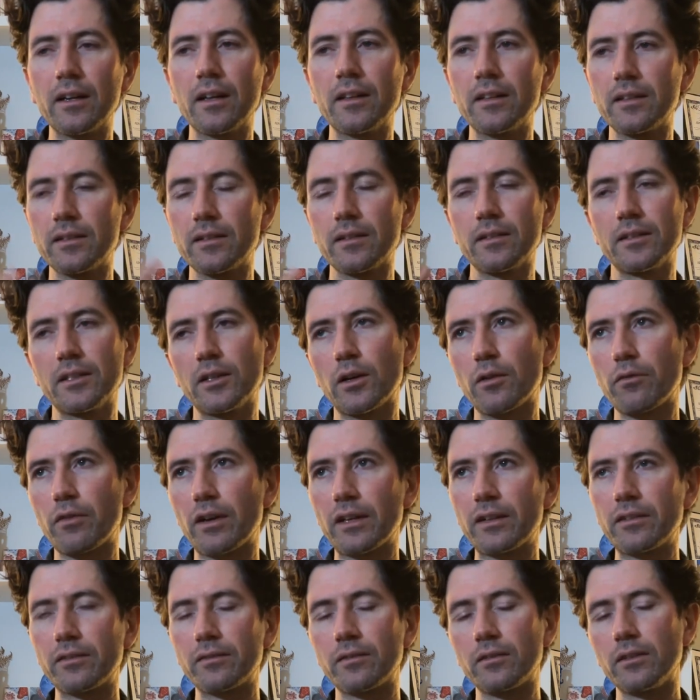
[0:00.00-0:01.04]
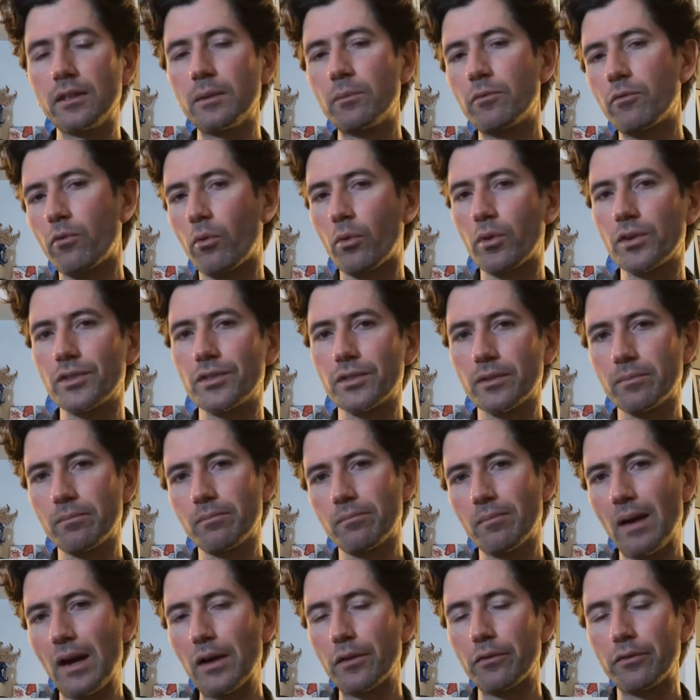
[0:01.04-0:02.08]
and then if I leap forward to
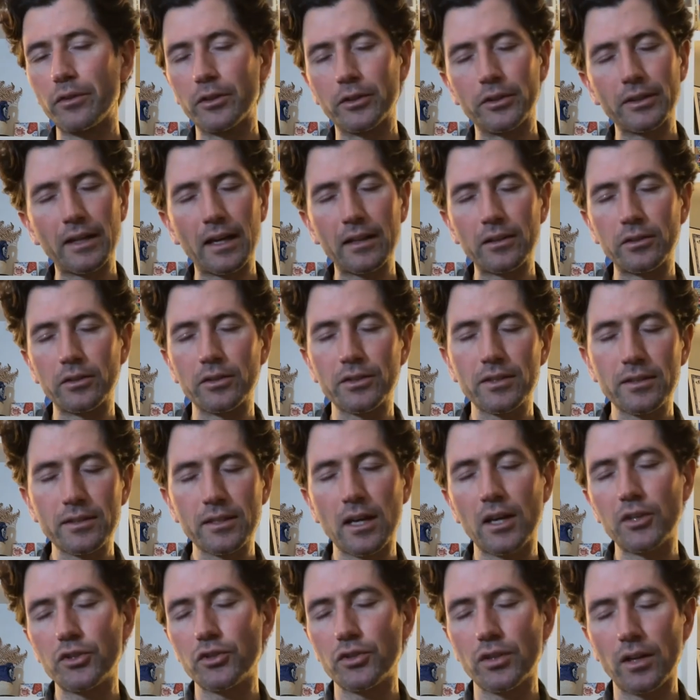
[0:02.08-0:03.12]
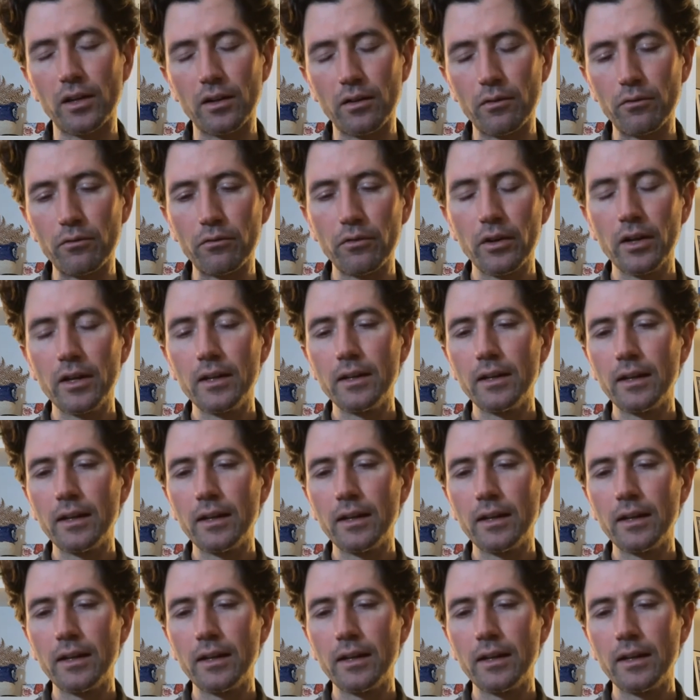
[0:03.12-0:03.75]
mouthfeel, yeah, a little touch of